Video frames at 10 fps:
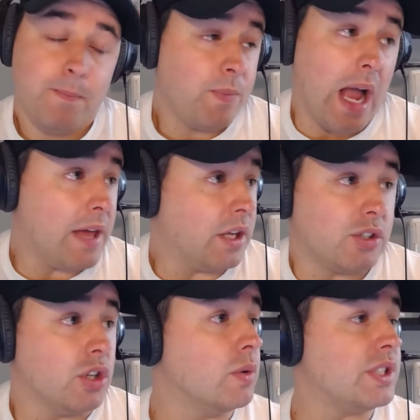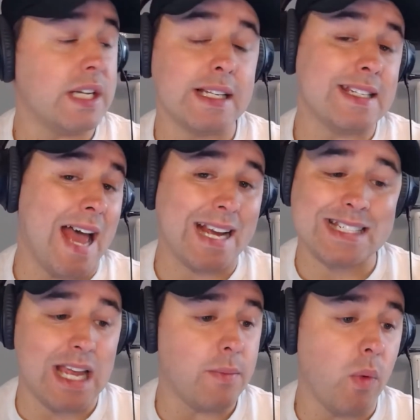I think Tua is the exact
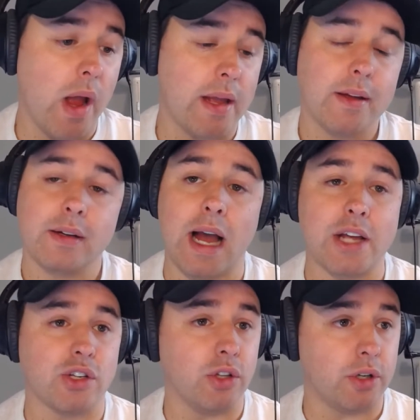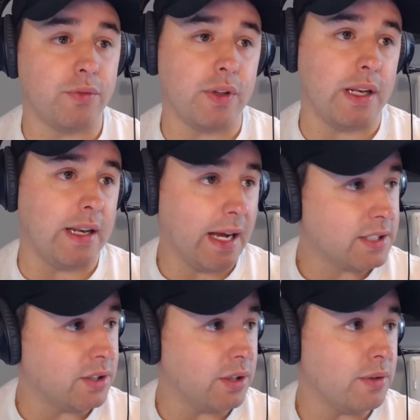same way. Guys are looking for the next
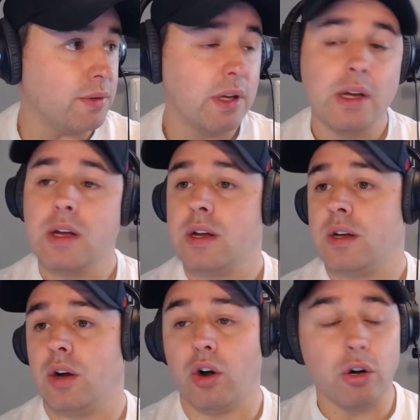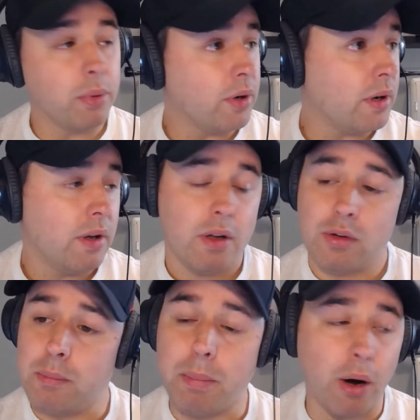dude. Herbert,
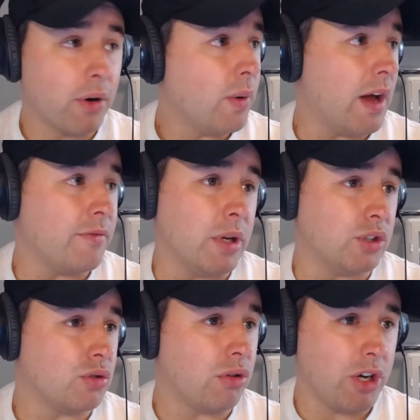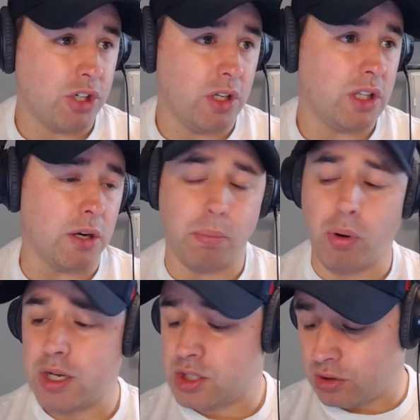Burrow have been crushing it. Their
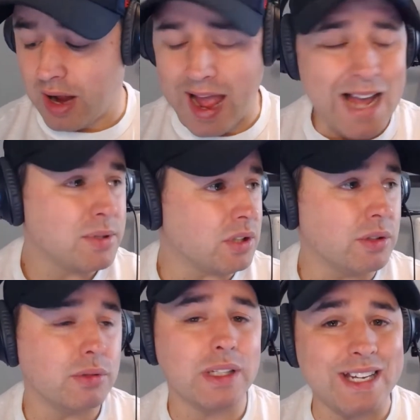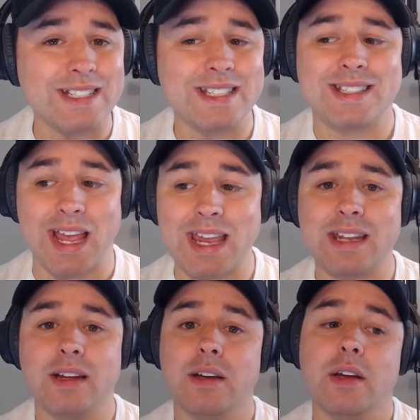prices are absolutely
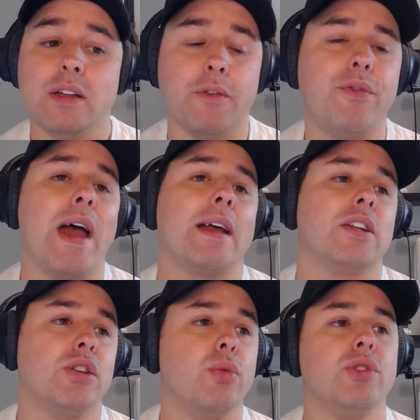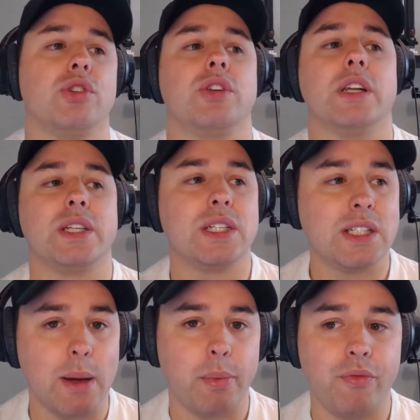insane. The fact that Tua is just going to
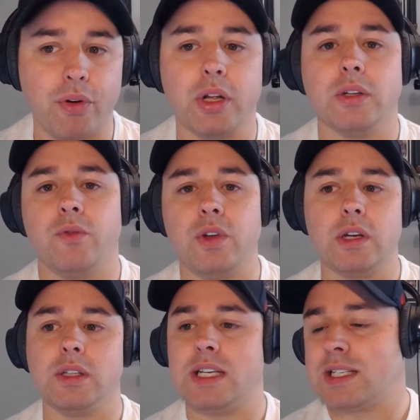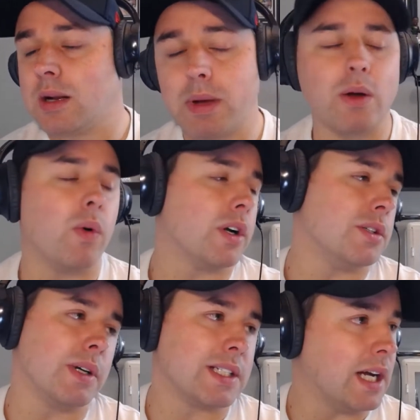step foot on the field, he's going to make one or
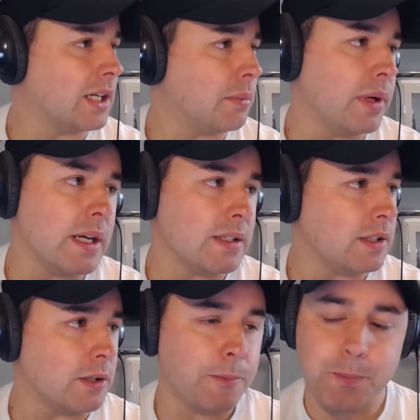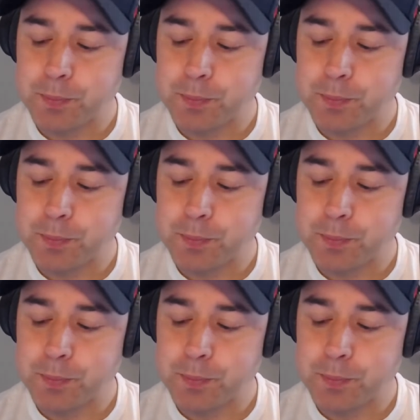two exciting plays too.